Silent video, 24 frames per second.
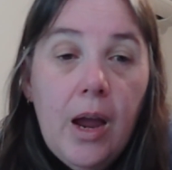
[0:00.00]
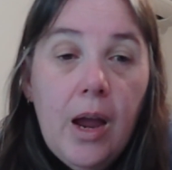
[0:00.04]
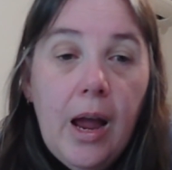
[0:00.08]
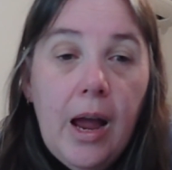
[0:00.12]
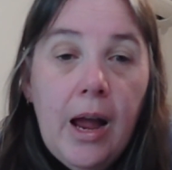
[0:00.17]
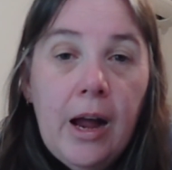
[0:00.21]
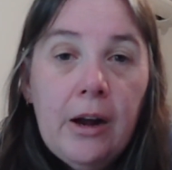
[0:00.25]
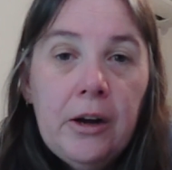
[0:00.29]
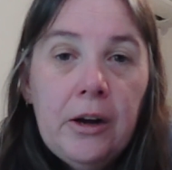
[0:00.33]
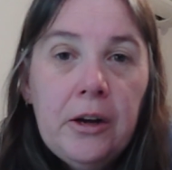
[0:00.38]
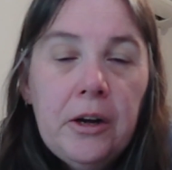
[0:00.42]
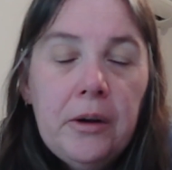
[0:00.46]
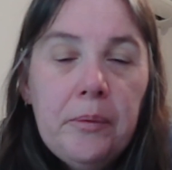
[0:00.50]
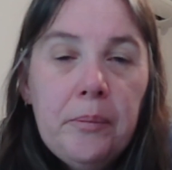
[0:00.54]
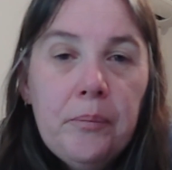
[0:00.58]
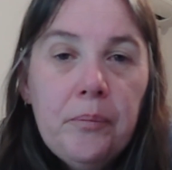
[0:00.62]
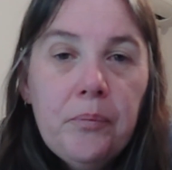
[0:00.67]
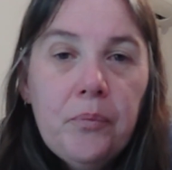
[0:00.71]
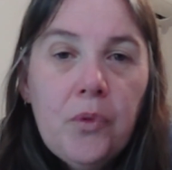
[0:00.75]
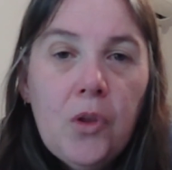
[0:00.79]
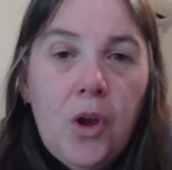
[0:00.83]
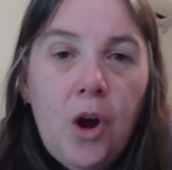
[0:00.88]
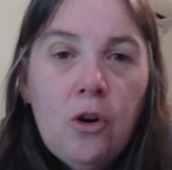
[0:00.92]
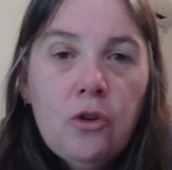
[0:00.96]

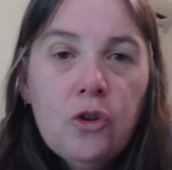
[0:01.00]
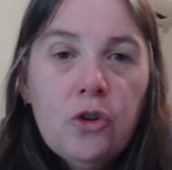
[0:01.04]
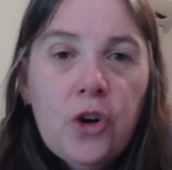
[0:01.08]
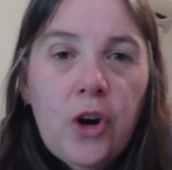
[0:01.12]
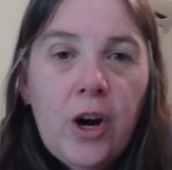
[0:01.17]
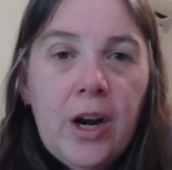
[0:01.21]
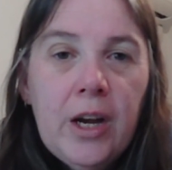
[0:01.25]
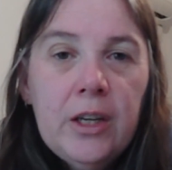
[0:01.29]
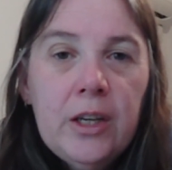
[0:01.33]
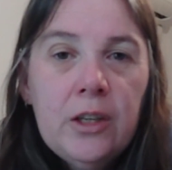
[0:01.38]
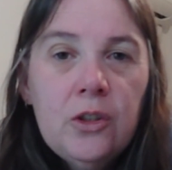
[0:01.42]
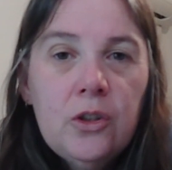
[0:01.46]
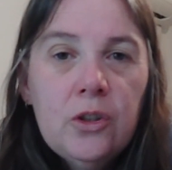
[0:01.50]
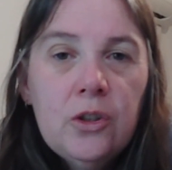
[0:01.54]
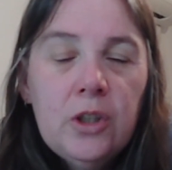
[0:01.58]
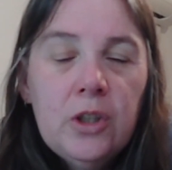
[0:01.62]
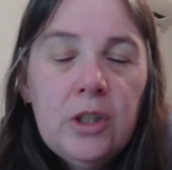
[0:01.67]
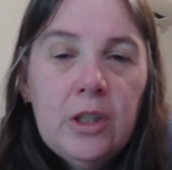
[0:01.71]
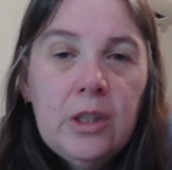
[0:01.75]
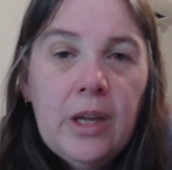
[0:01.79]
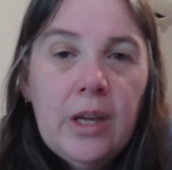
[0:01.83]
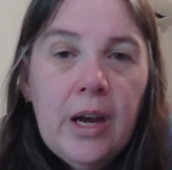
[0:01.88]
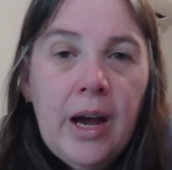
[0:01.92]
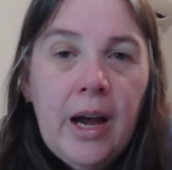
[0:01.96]
I'll try and
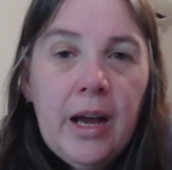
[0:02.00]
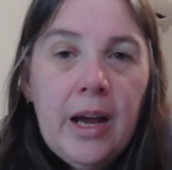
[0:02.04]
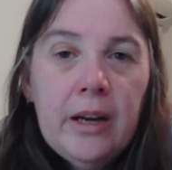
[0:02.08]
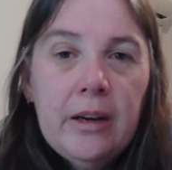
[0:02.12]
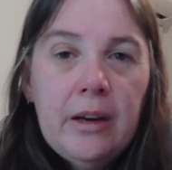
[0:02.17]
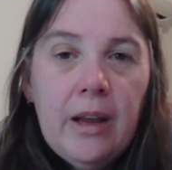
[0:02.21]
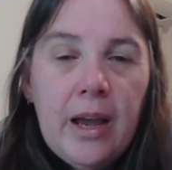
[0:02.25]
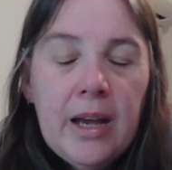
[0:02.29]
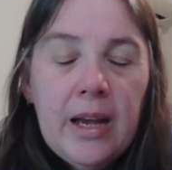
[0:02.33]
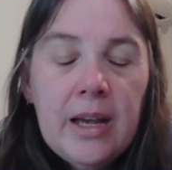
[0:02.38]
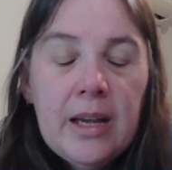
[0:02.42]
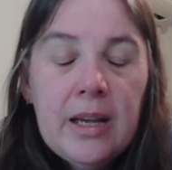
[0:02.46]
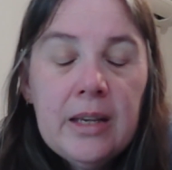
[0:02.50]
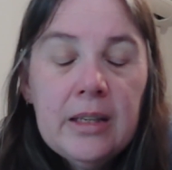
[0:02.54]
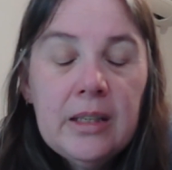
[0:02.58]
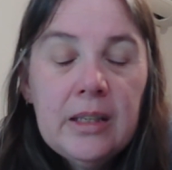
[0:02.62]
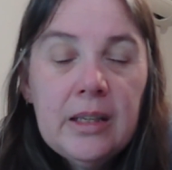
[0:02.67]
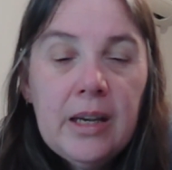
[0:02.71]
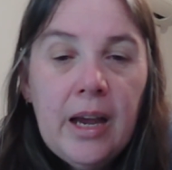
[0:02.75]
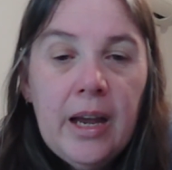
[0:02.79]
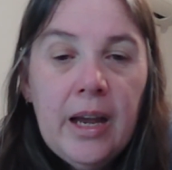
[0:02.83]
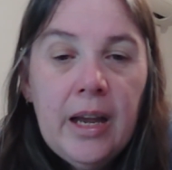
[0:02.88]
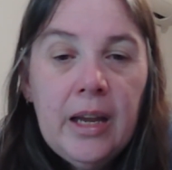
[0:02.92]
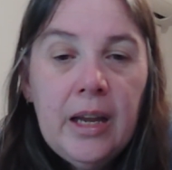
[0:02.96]
do that as
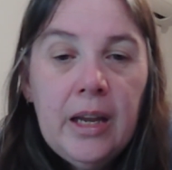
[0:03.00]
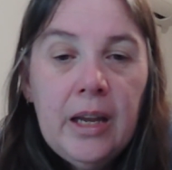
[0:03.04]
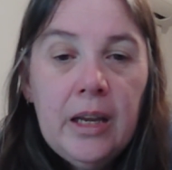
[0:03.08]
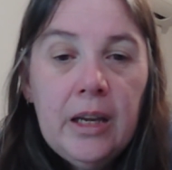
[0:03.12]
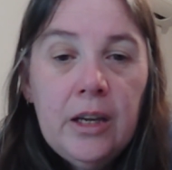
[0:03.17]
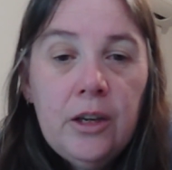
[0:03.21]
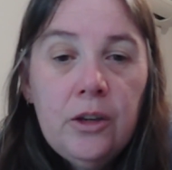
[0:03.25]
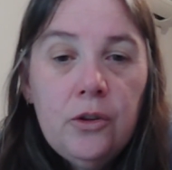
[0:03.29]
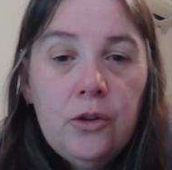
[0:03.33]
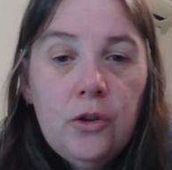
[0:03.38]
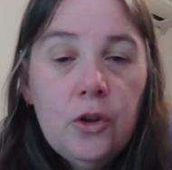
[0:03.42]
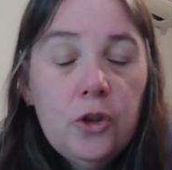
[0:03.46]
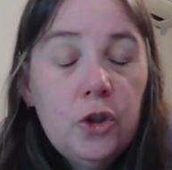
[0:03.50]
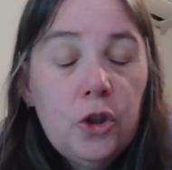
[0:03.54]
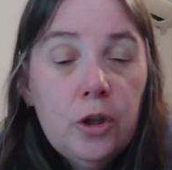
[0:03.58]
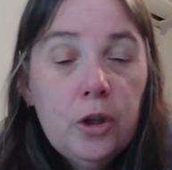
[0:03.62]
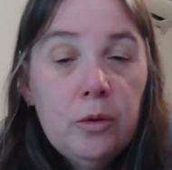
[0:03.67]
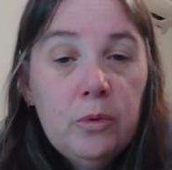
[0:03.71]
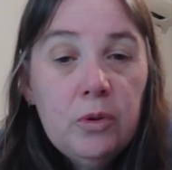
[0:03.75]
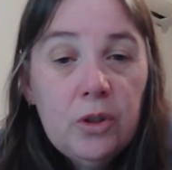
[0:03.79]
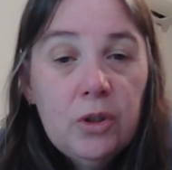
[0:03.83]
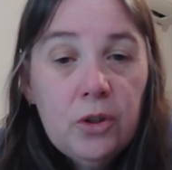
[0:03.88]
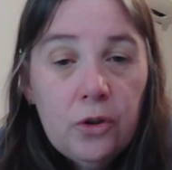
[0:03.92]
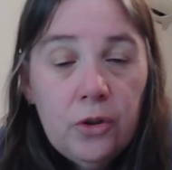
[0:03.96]
a
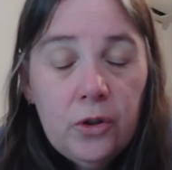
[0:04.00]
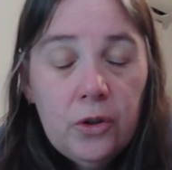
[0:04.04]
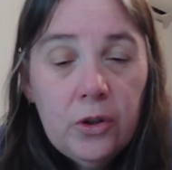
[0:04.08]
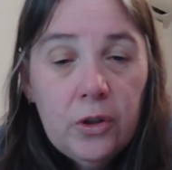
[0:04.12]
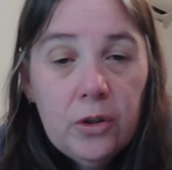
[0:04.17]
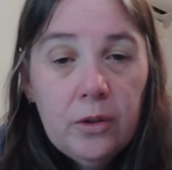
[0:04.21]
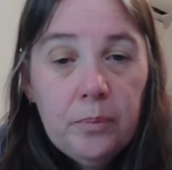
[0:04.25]
YouTube short